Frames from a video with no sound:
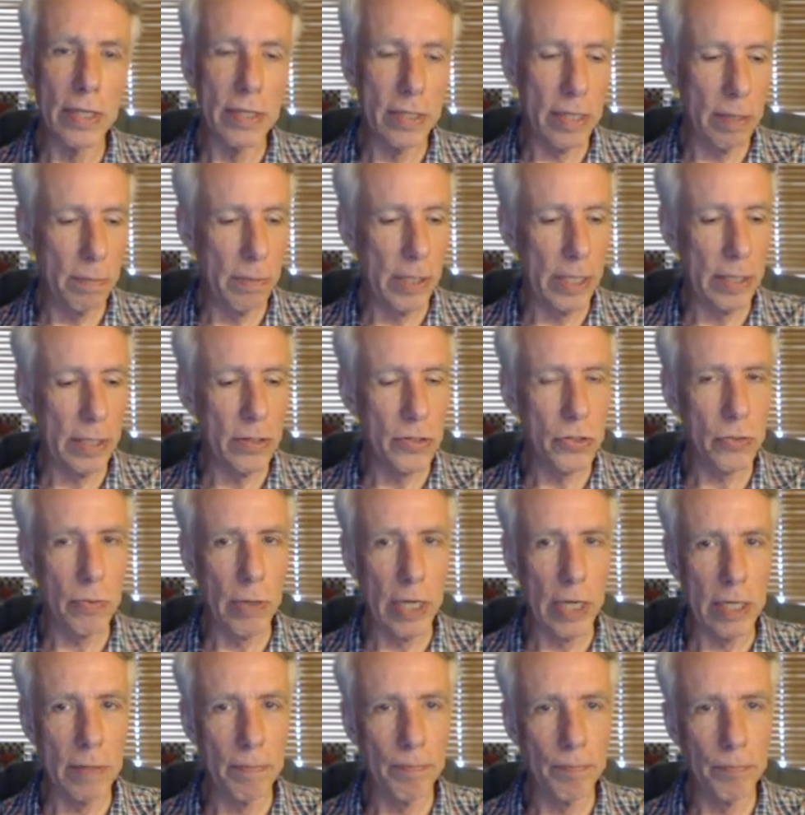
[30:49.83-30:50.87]
doubling this
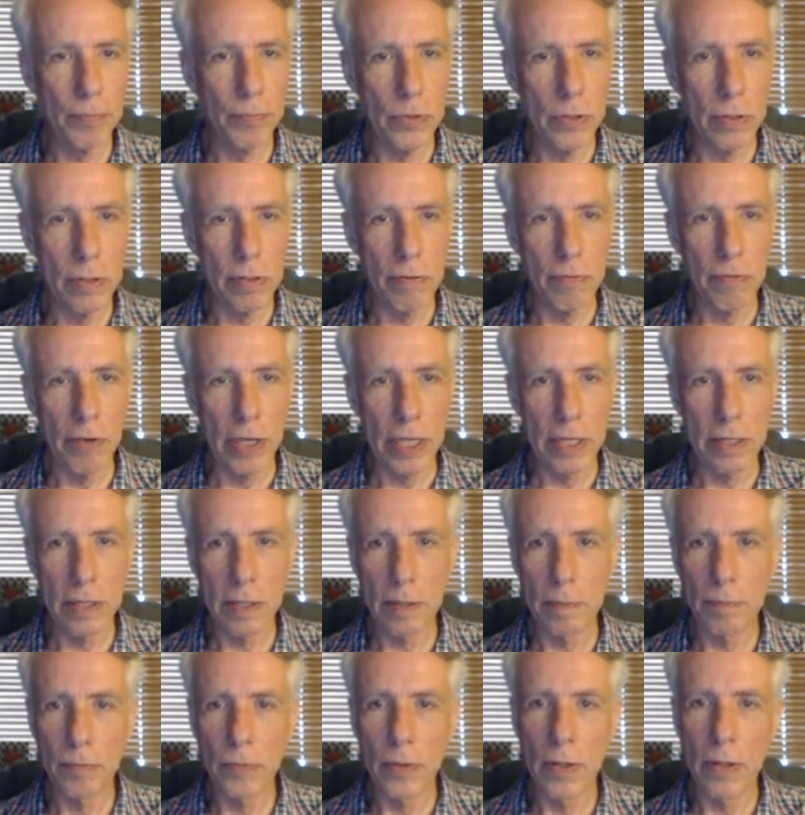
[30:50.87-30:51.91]
way to defend
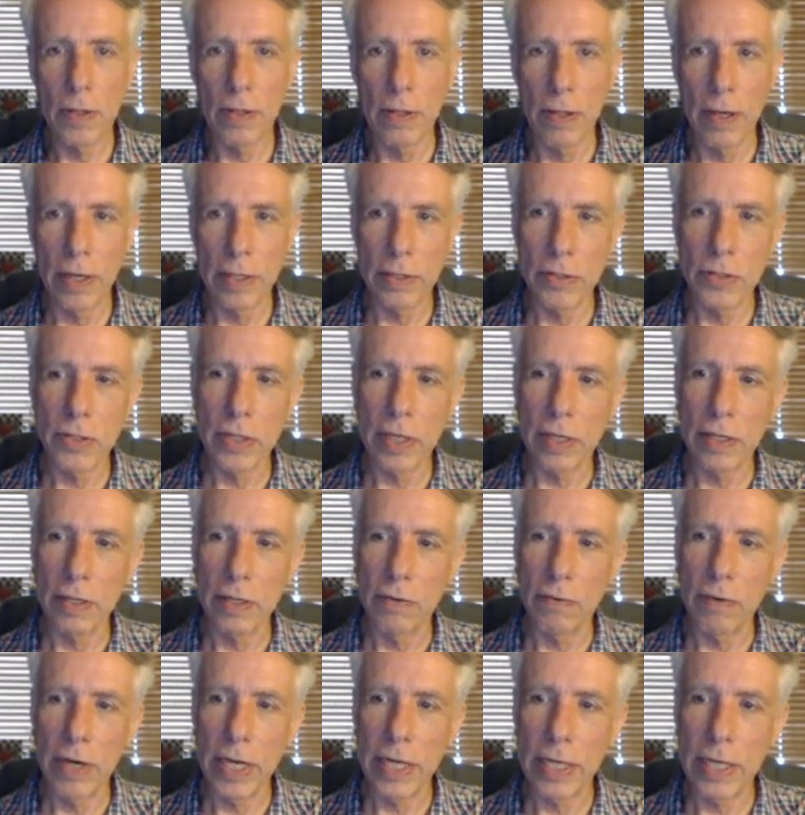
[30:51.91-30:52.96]
along the
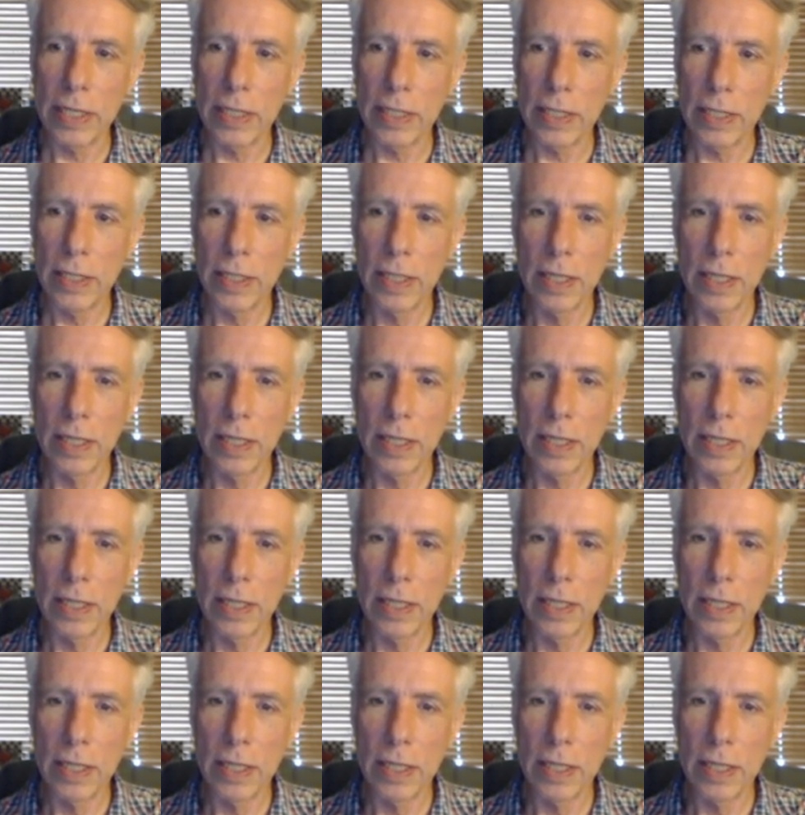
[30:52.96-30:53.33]
second rank,